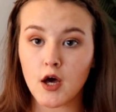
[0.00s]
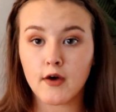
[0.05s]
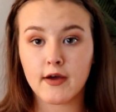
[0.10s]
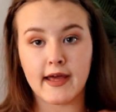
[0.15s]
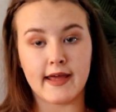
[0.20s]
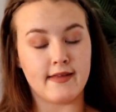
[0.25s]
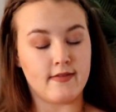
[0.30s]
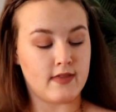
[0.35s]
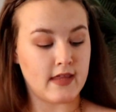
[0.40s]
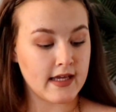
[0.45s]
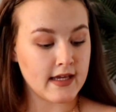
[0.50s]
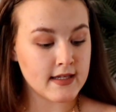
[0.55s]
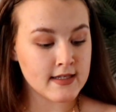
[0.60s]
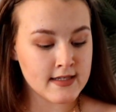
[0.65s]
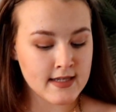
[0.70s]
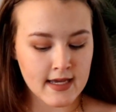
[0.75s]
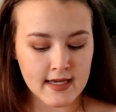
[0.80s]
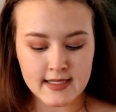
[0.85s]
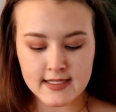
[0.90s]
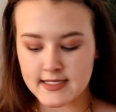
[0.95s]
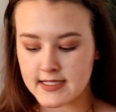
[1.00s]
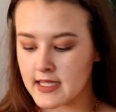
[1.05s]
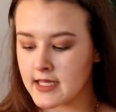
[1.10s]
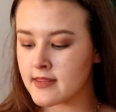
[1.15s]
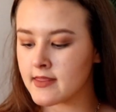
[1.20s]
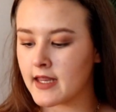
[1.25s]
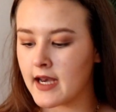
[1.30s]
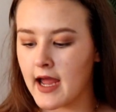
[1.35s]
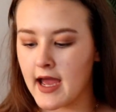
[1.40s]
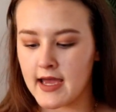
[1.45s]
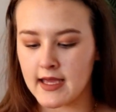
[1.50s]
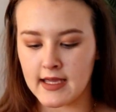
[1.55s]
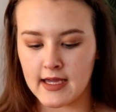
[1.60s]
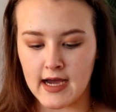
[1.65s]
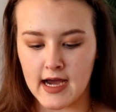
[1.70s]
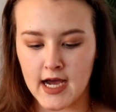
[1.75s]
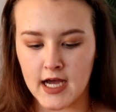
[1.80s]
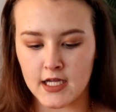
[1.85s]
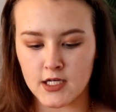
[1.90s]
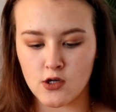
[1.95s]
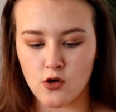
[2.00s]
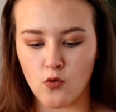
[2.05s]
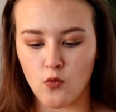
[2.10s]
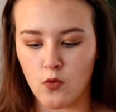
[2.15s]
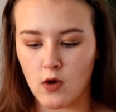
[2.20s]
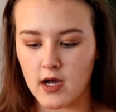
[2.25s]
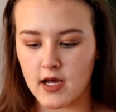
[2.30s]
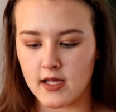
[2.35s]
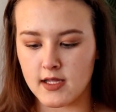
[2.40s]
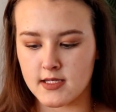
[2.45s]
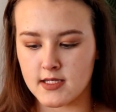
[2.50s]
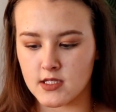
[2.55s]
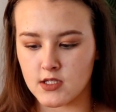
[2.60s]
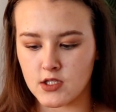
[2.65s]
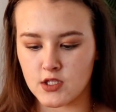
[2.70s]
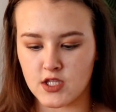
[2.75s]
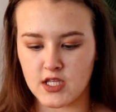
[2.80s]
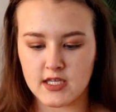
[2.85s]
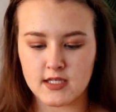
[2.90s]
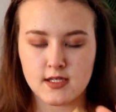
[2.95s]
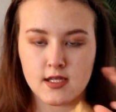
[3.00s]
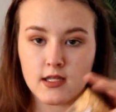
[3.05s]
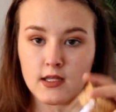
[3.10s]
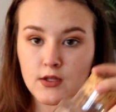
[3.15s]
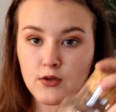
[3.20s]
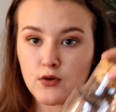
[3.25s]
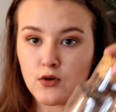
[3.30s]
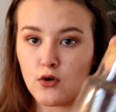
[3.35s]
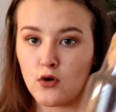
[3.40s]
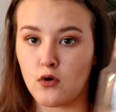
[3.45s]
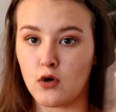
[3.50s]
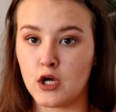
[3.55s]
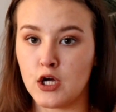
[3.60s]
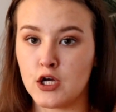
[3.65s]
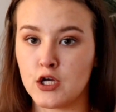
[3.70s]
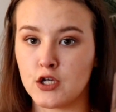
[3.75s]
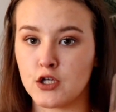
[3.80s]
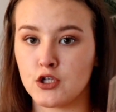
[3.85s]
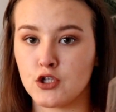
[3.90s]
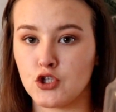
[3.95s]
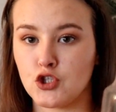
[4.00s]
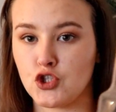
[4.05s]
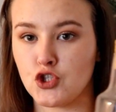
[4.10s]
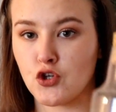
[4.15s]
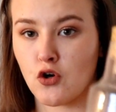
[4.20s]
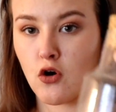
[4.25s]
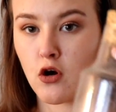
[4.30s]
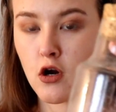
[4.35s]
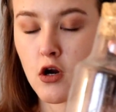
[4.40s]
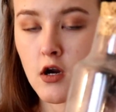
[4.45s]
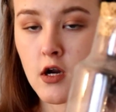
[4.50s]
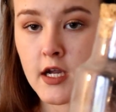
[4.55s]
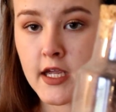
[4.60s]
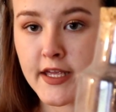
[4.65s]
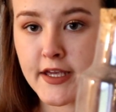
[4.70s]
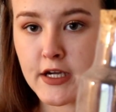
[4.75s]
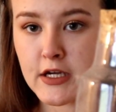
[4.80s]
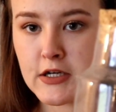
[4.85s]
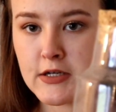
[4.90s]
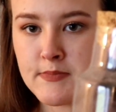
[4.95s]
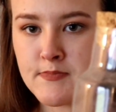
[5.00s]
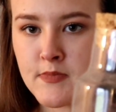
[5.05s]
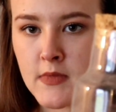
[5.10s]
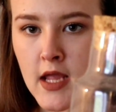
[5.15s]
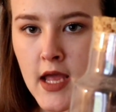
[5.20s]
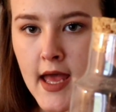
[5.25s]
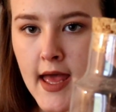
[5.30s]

Okay, the next thing that I got was this little jar here